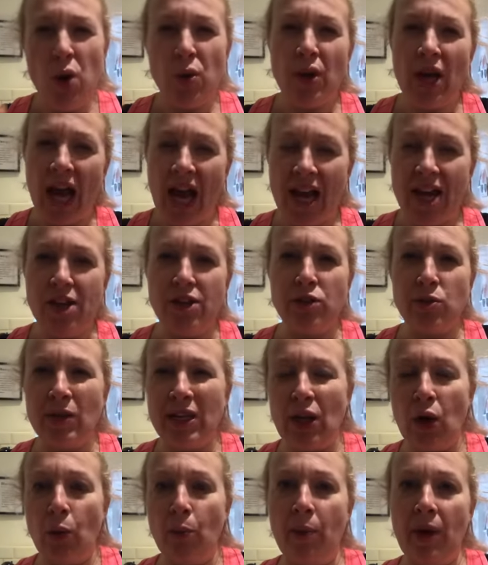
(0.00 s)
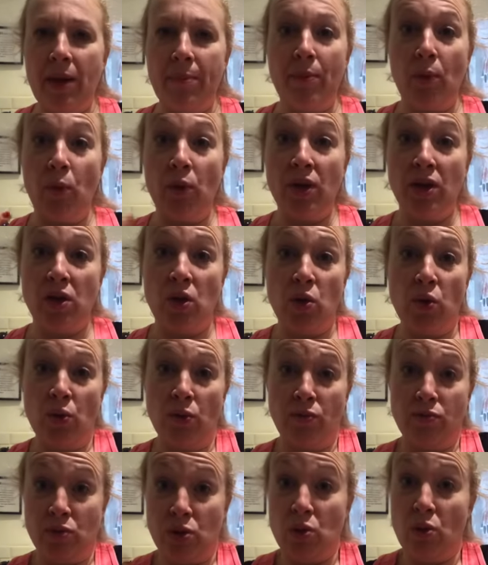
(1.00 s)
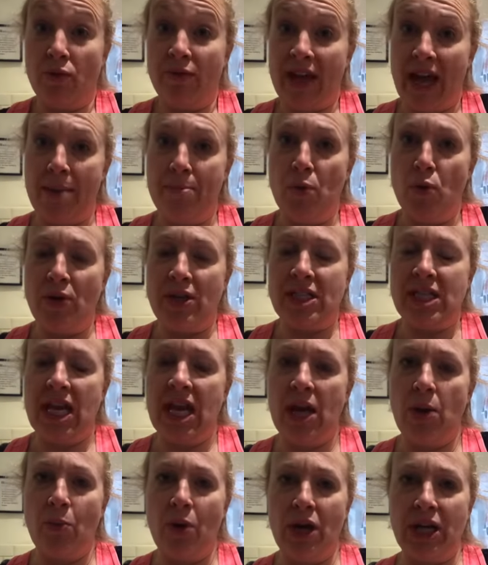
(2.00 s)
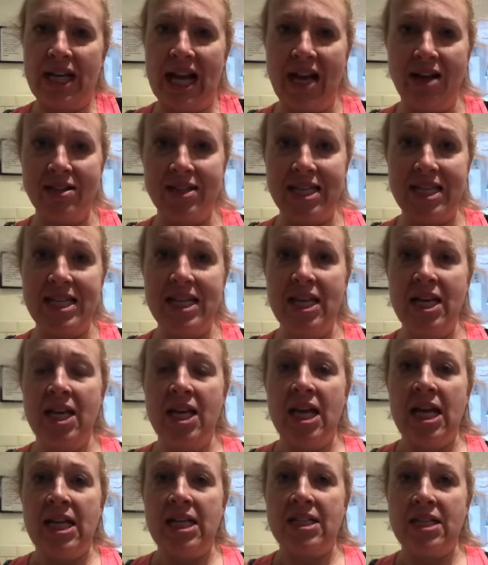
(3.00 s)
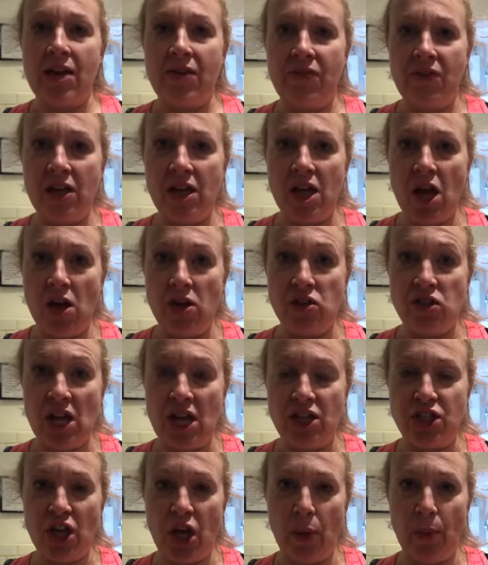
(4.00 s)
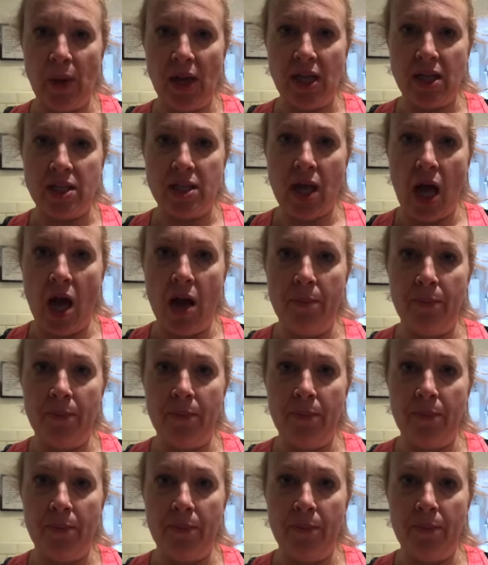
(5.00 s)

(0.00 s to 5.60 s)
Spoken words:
okay, you do a little bit, but want to sort of get more into HIIT workouts, then definitely go and check Joe Wick's